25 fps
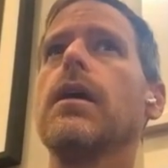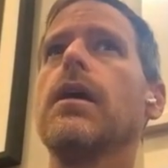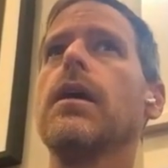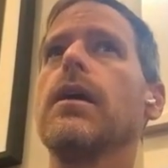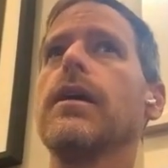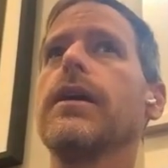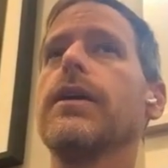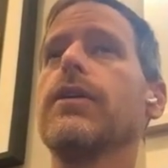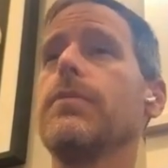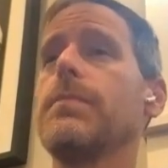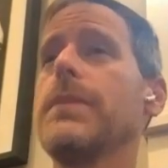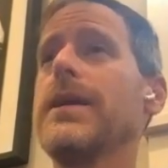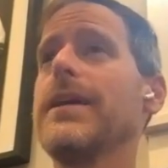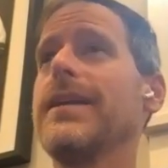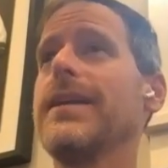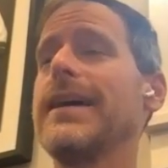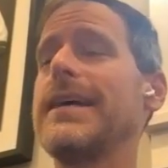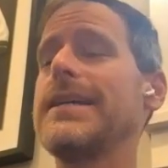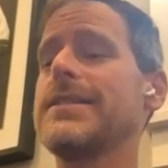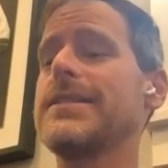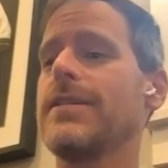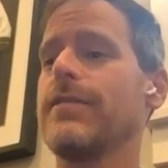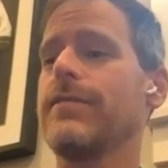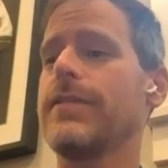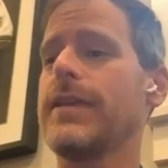it'd be
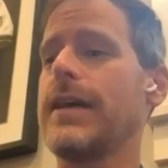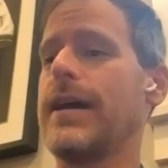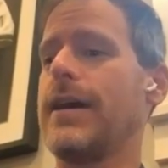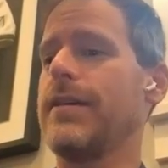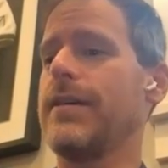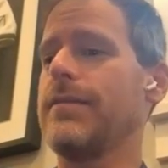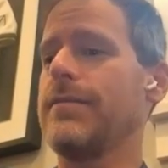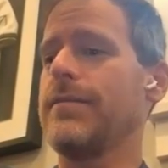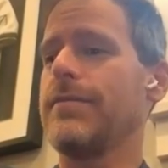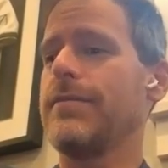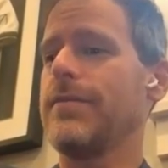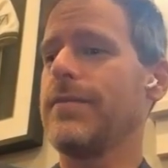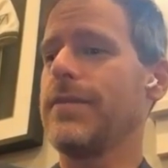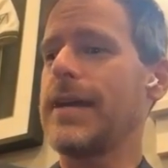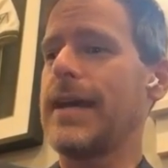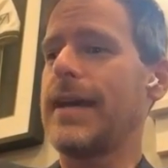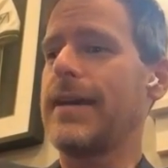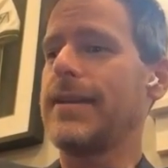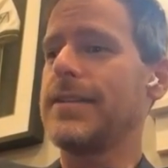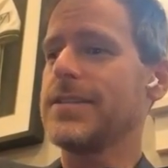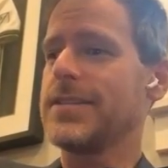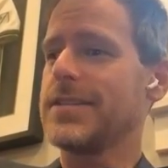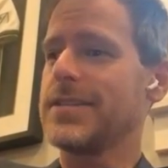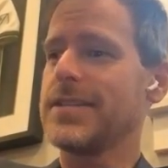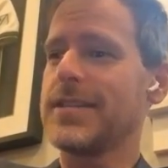nice if that
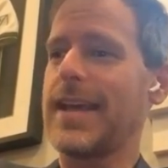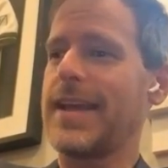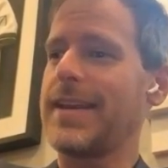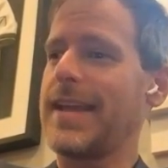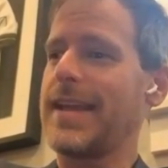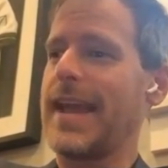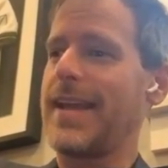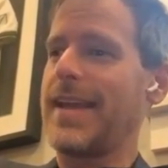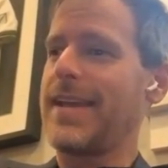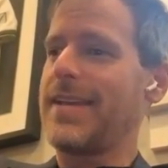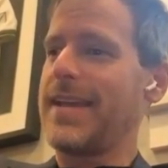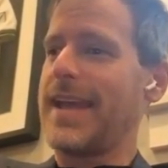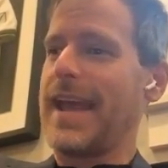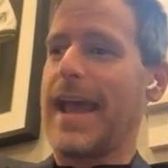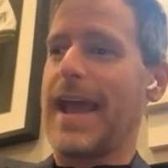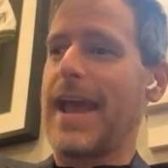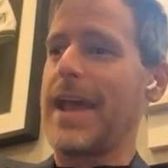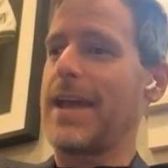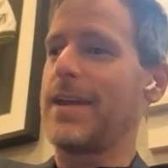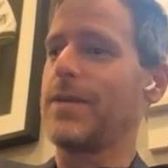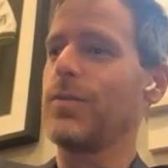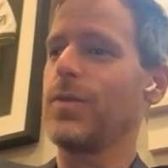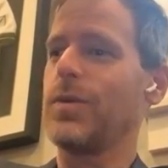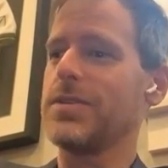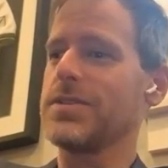set
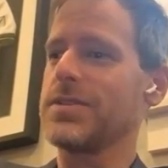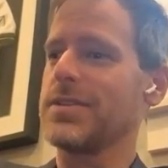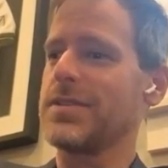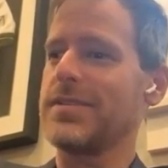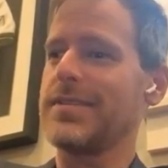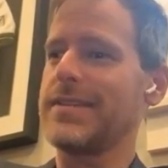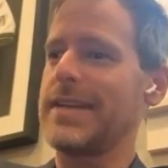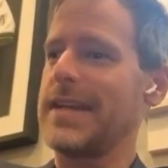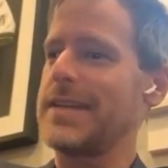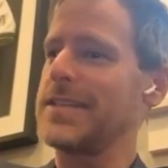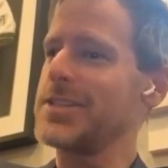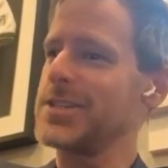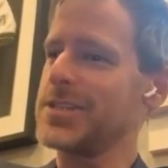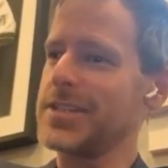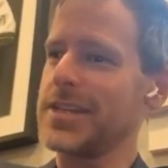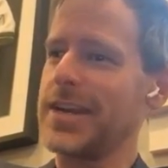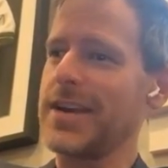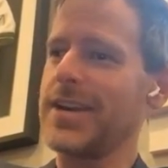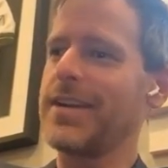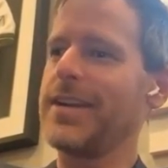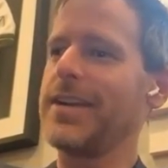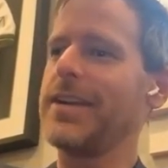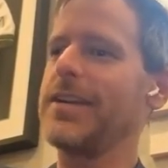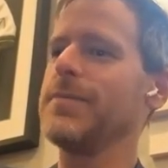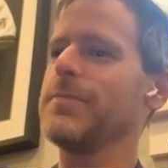add wasn't
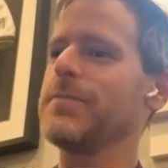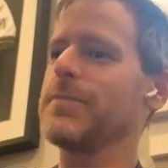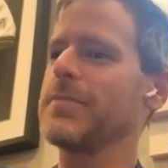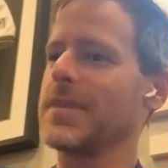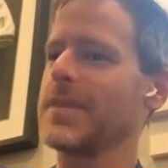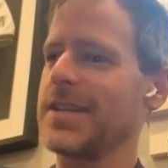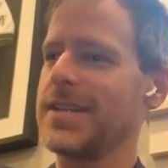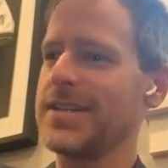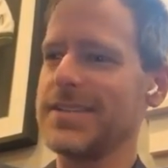necessary,